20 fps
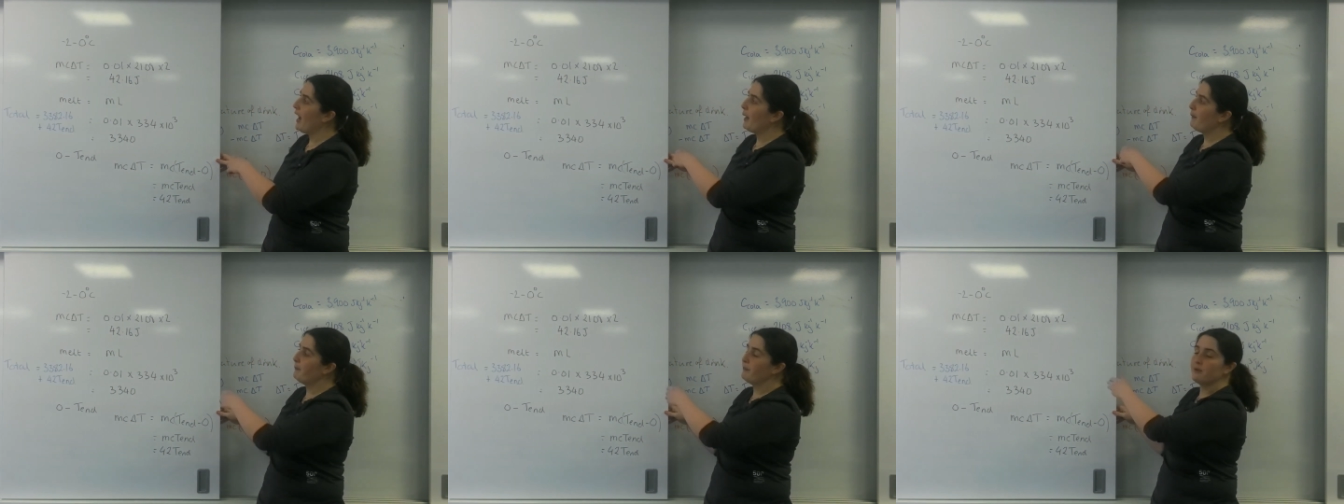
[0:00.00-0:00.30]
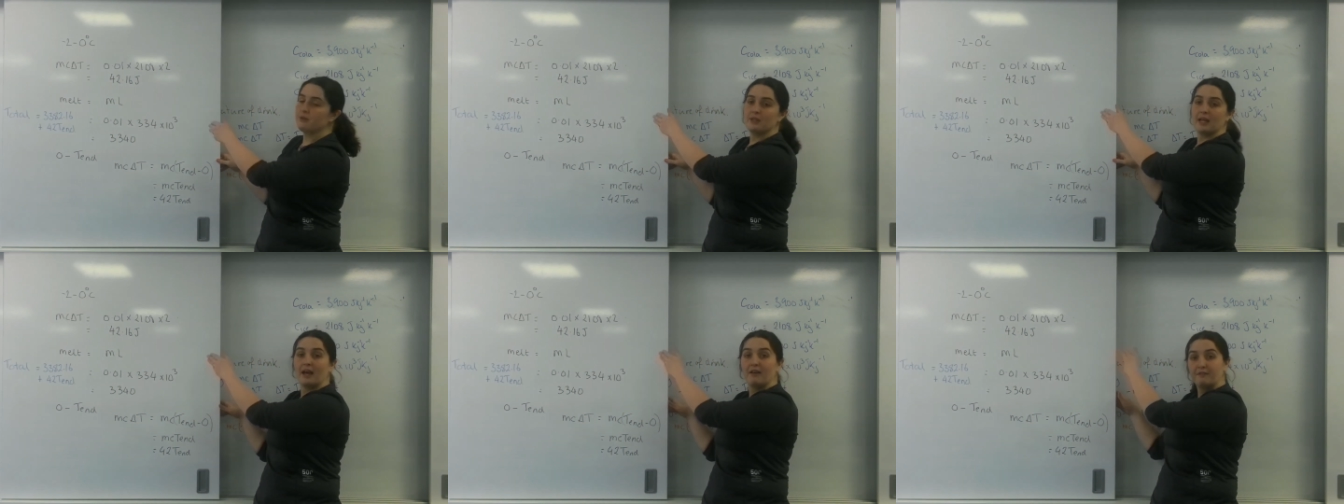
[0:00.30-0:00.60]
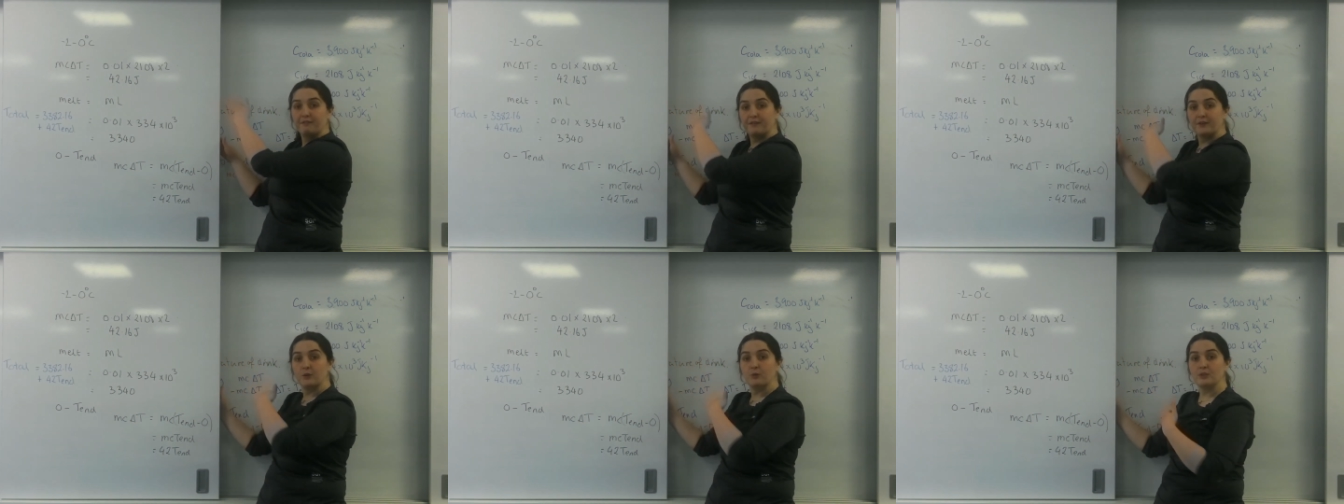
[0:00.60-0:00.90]
what happened
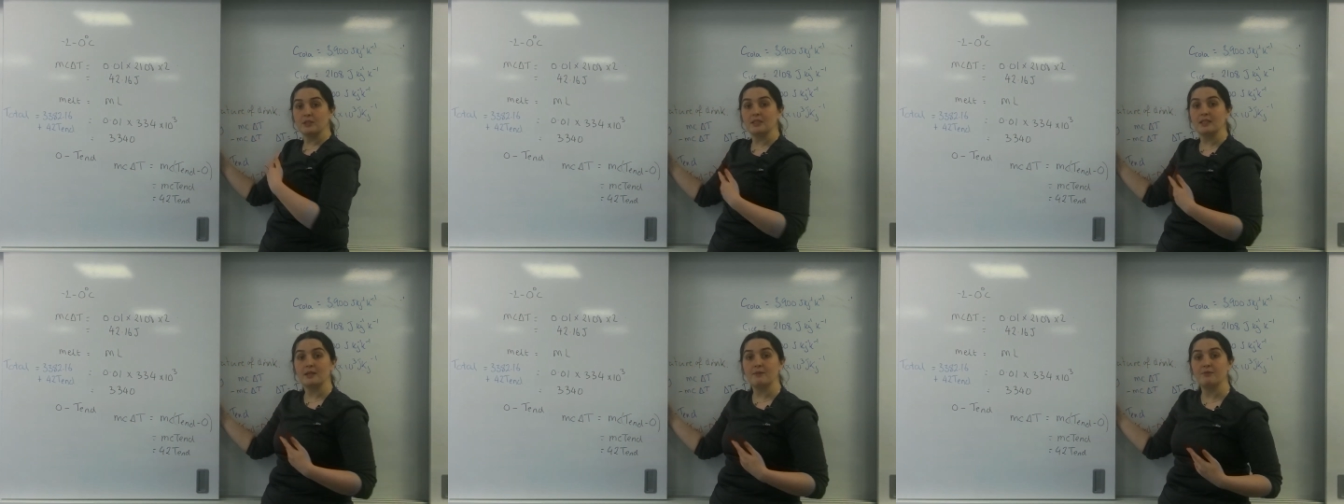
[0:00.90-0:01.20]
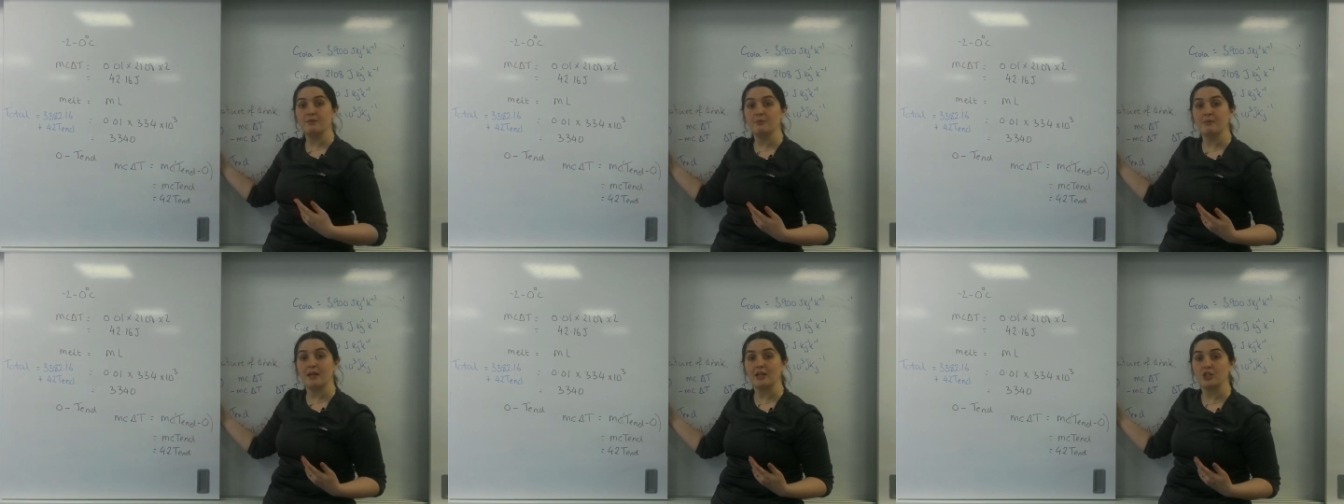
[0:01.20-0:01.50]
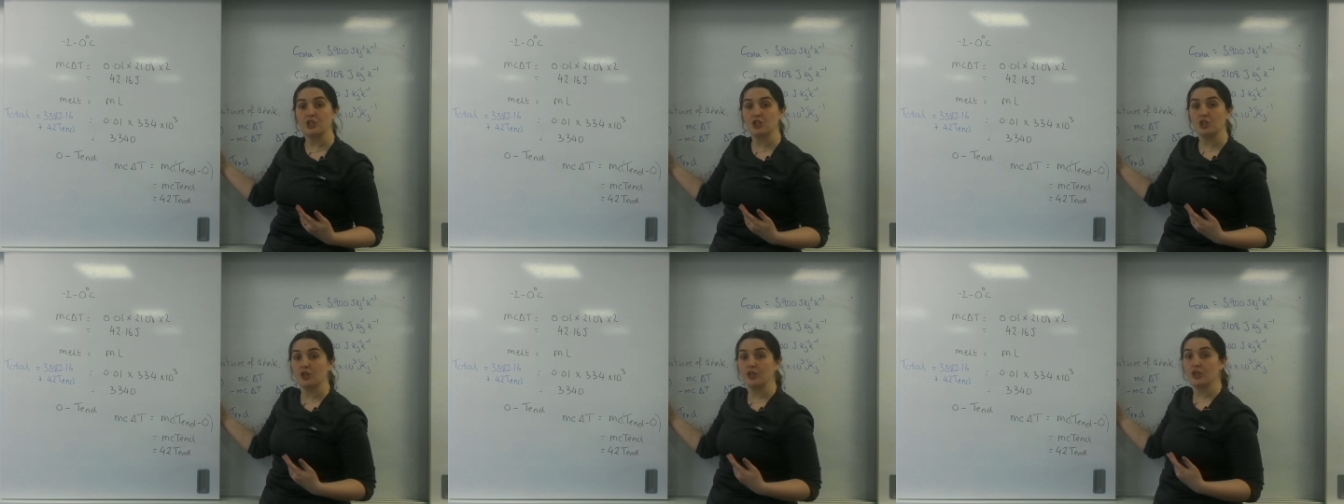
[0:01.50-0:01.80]
and filled in the
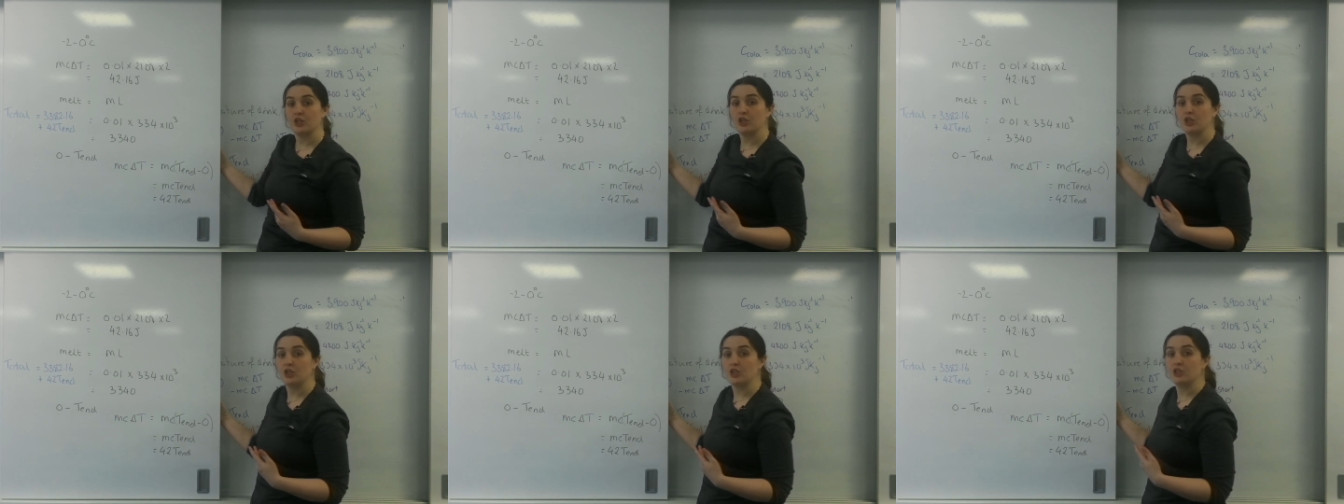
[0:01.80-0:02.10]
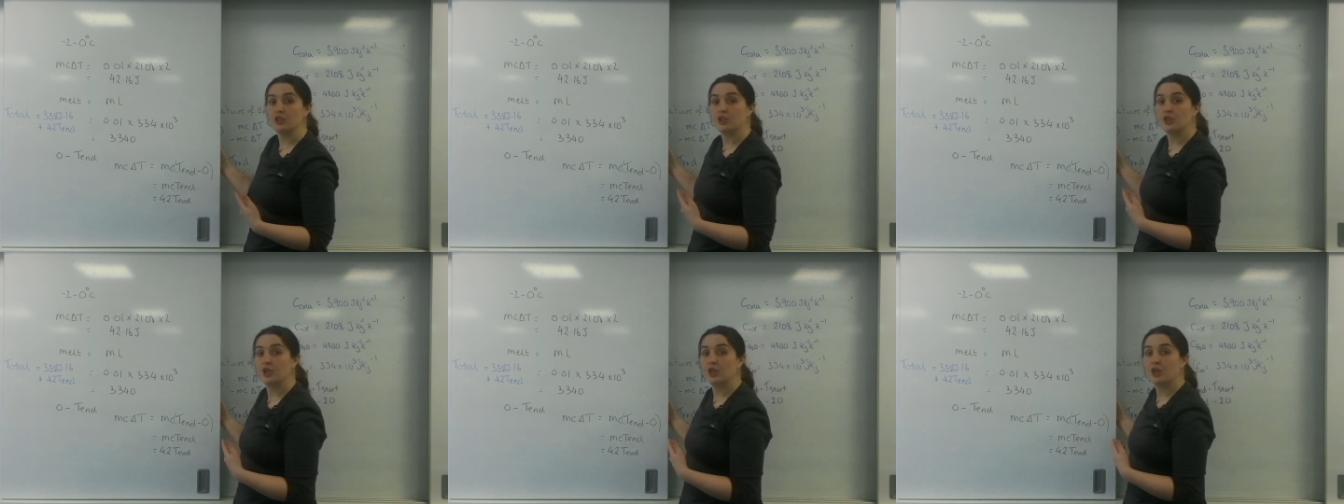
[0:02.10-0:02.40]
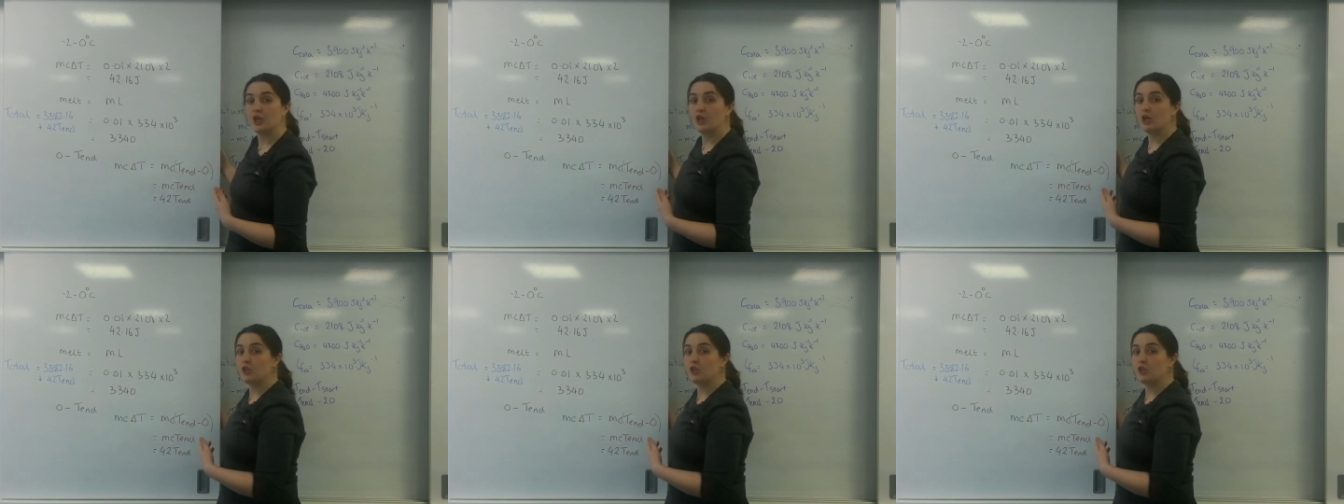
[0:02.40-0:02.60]
information I could.